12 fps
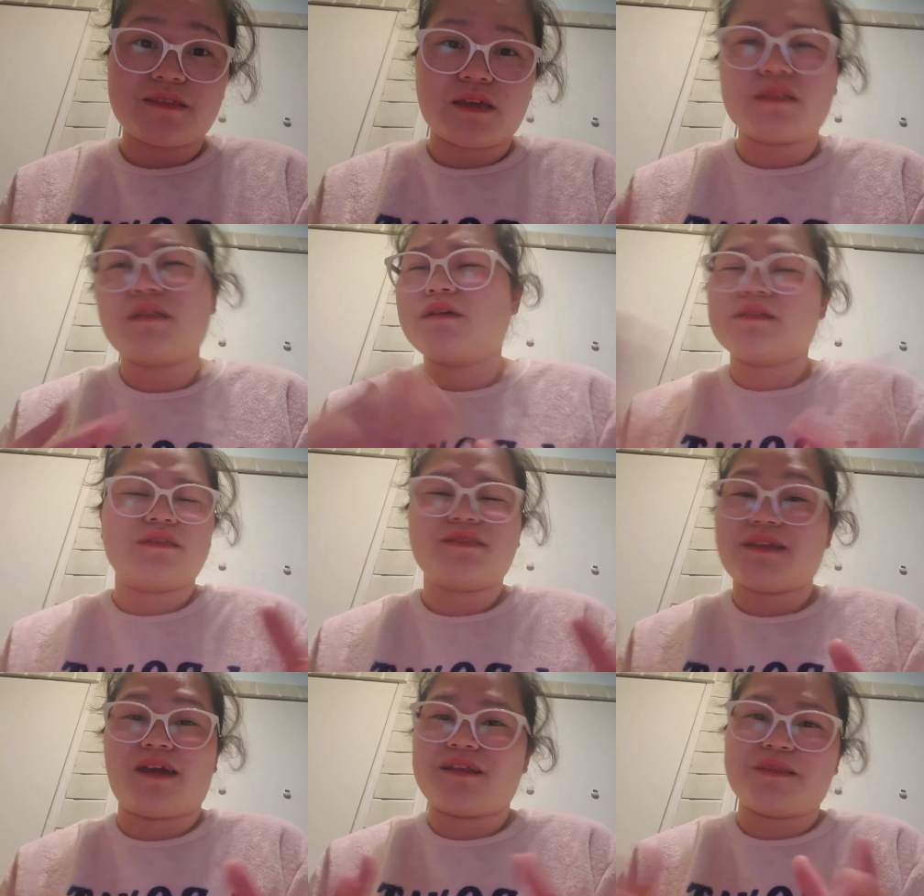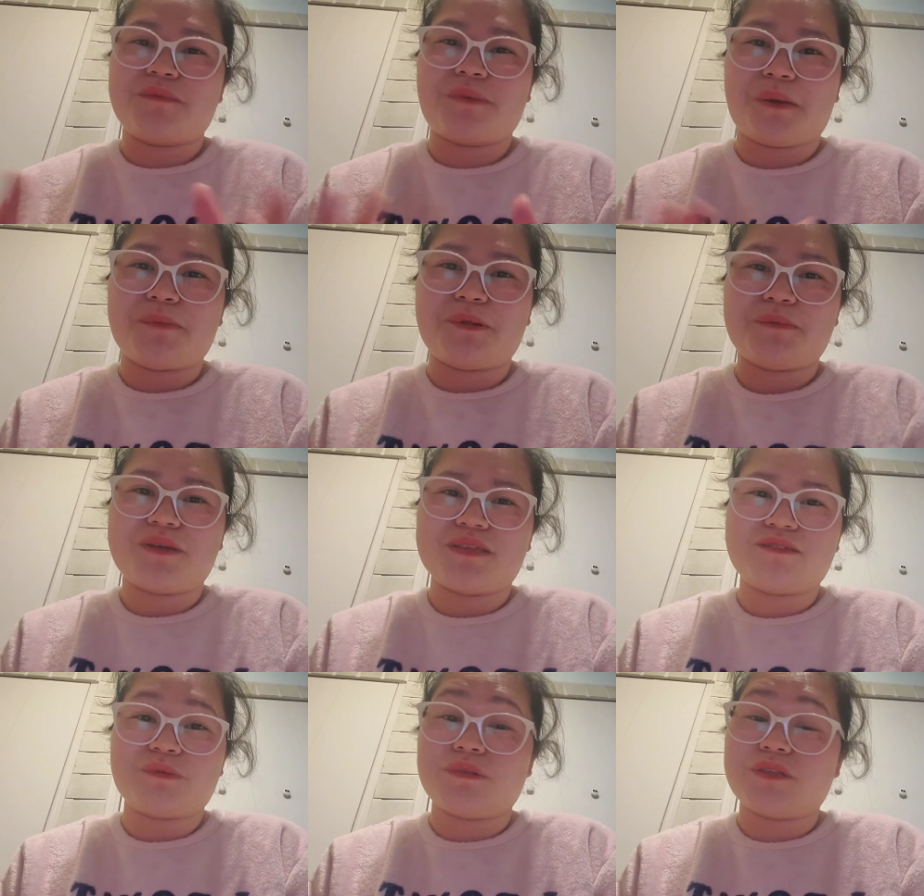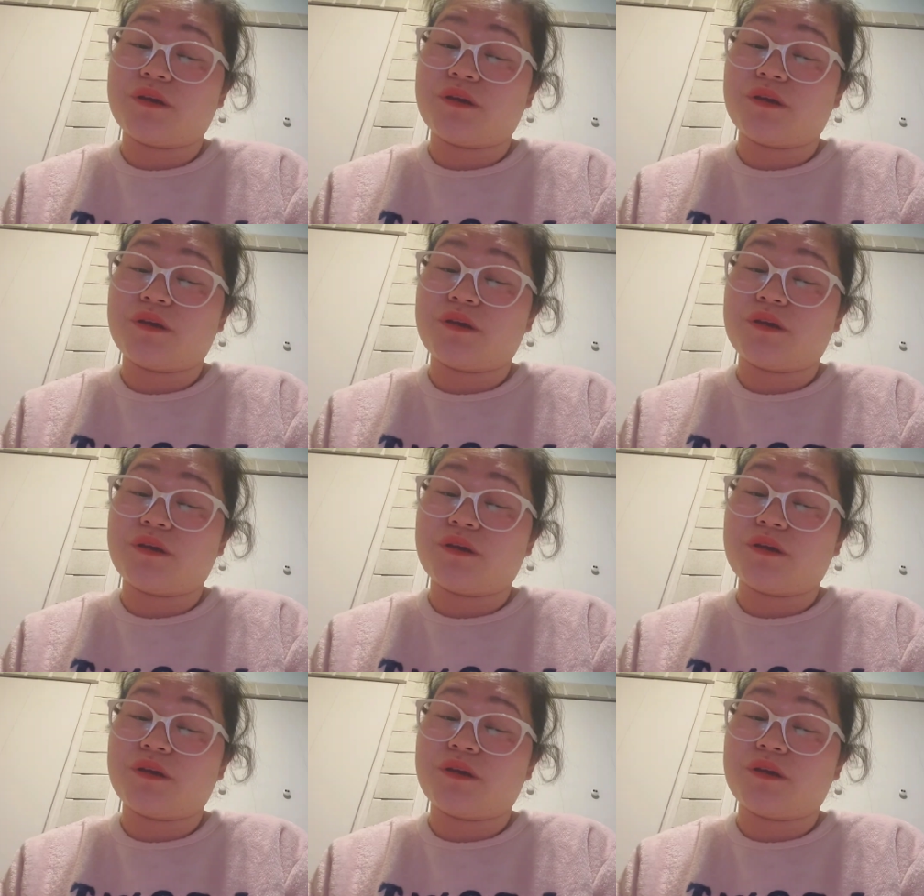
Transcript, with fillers: I think it is not in the Bible. It's only